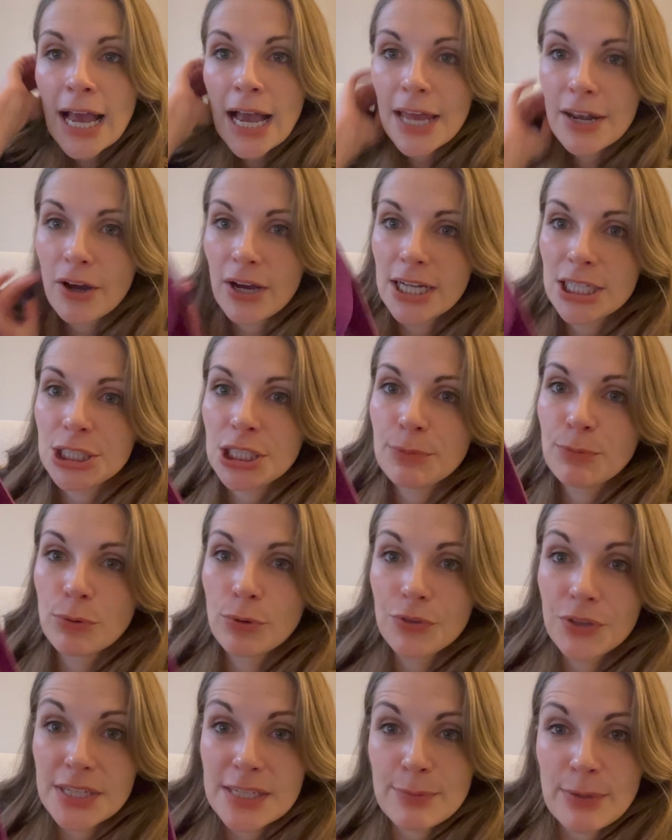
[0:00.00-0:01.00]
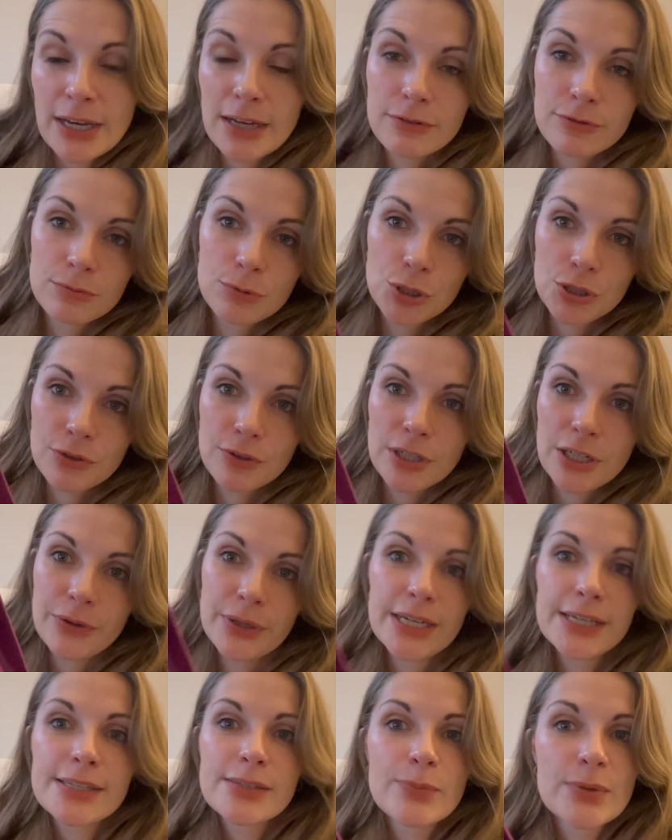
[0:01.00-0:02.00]
And I actually bought this pair from John
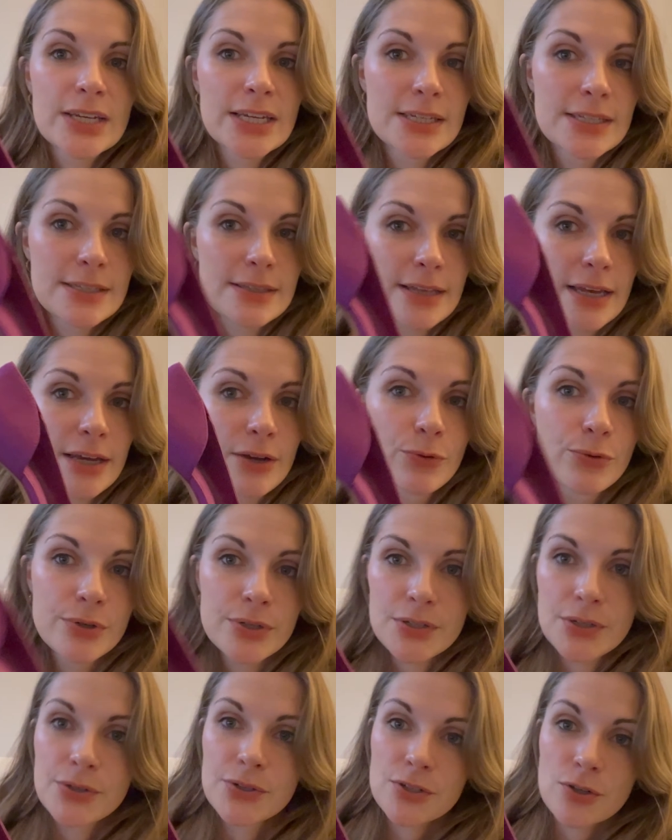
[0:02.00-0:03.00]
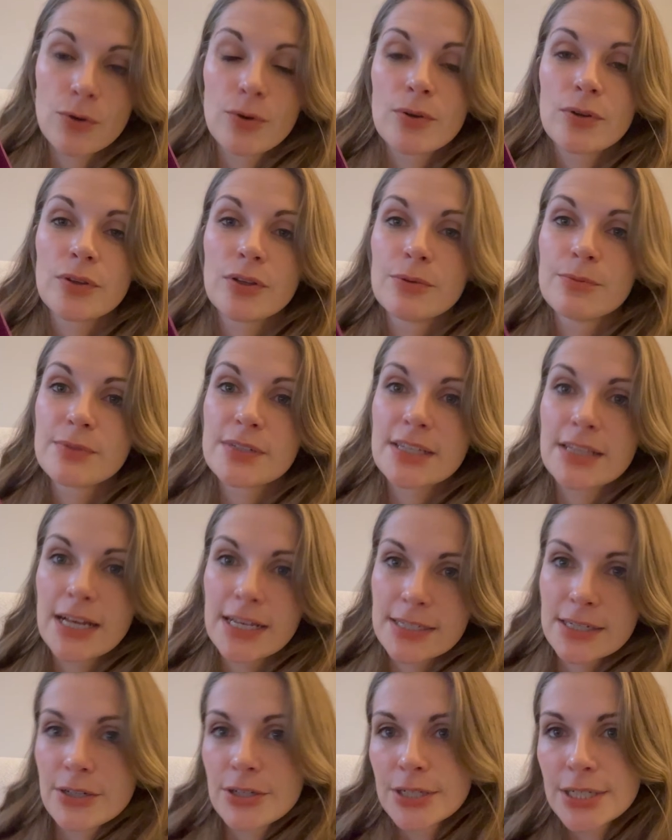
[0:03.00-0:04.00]
Lewis because they also stock them. So
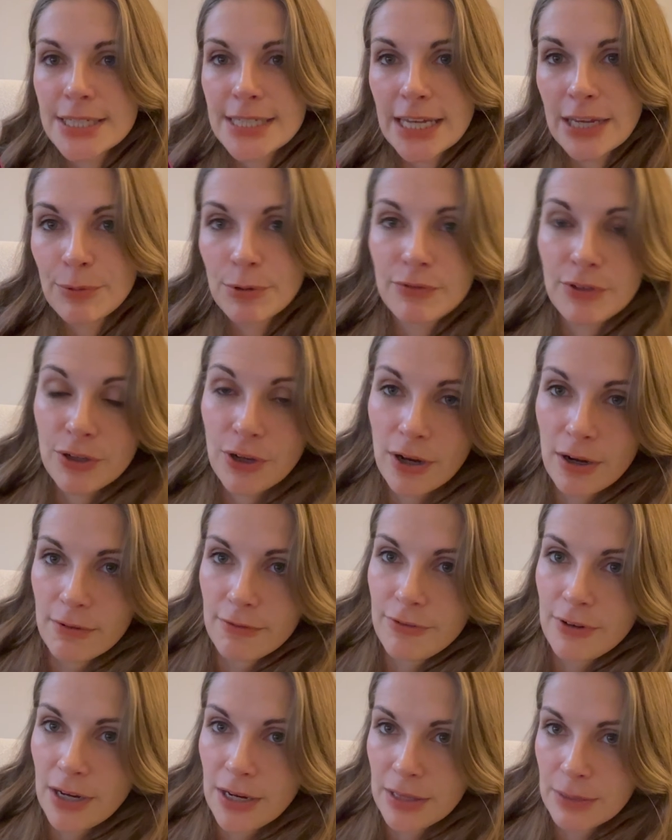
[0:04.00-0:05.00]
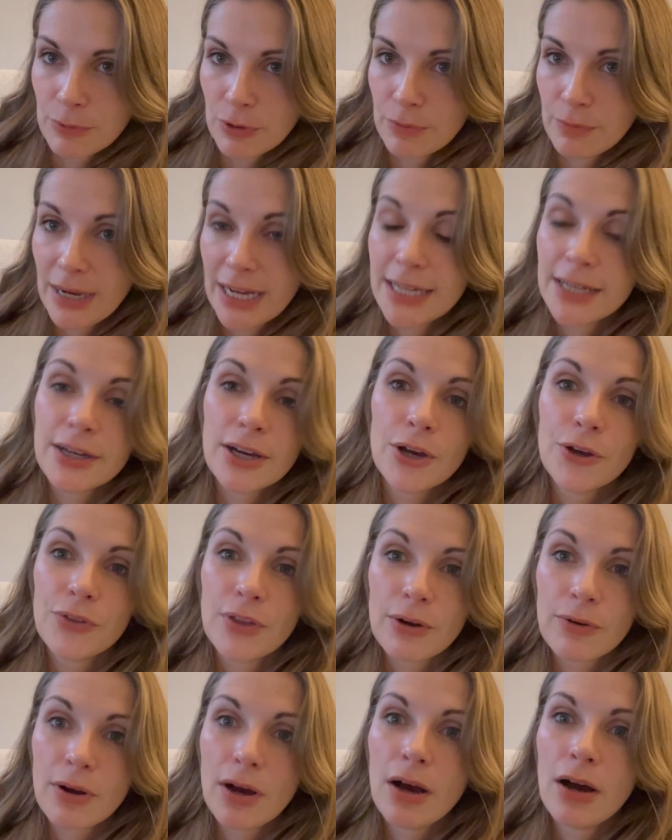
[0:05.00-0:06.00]
that's a good tip if you can't find them on Mango.
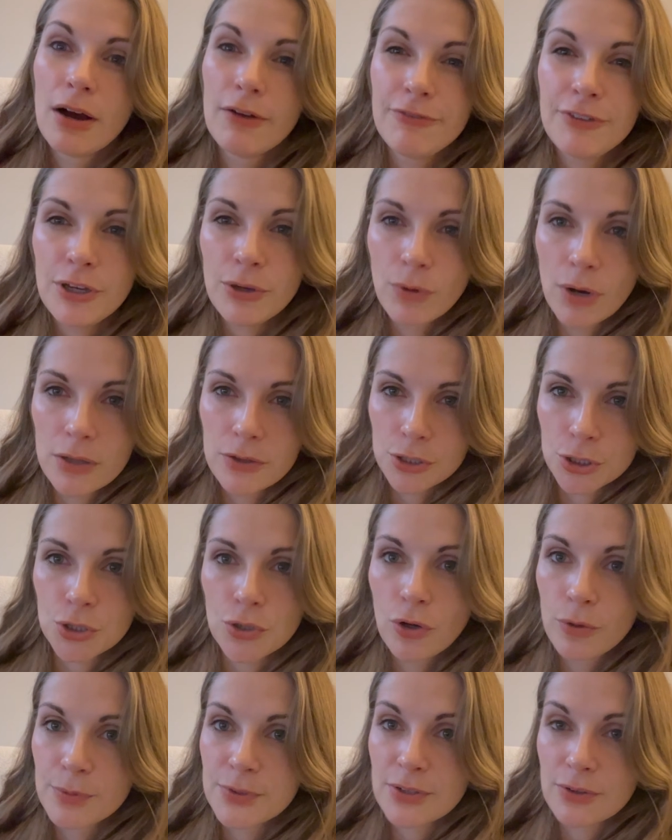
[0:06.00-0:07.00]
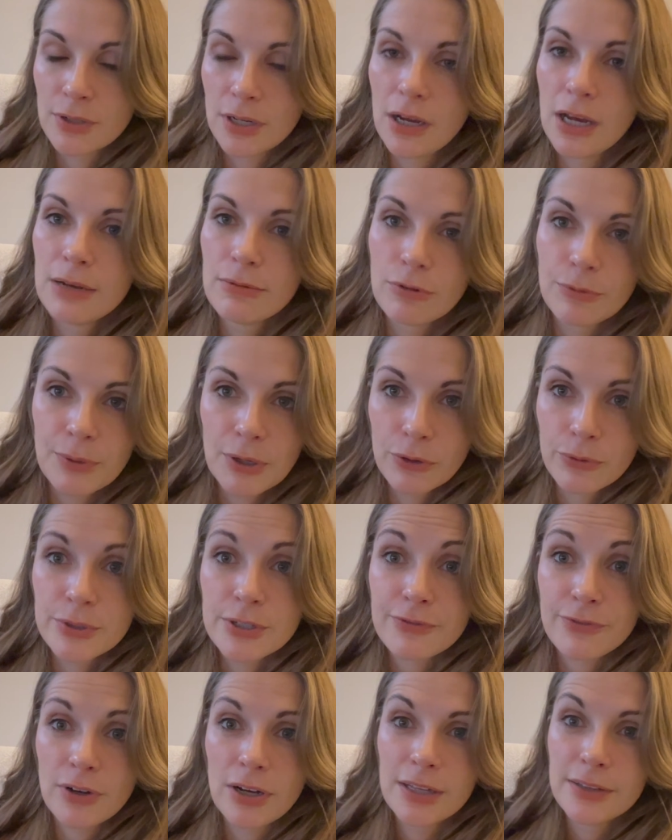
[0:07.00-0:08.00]
There are a few other shops online will be able
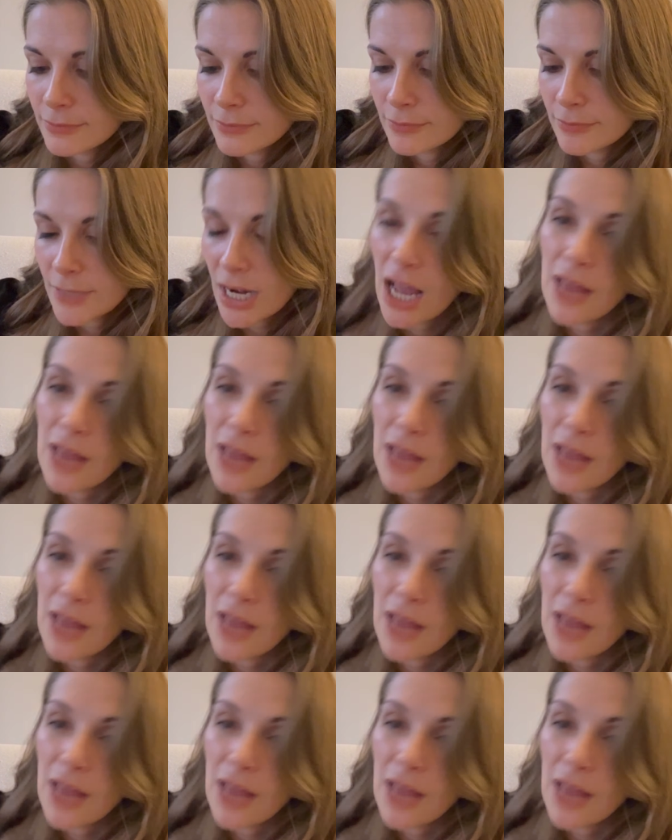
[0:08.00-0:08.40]
to find them.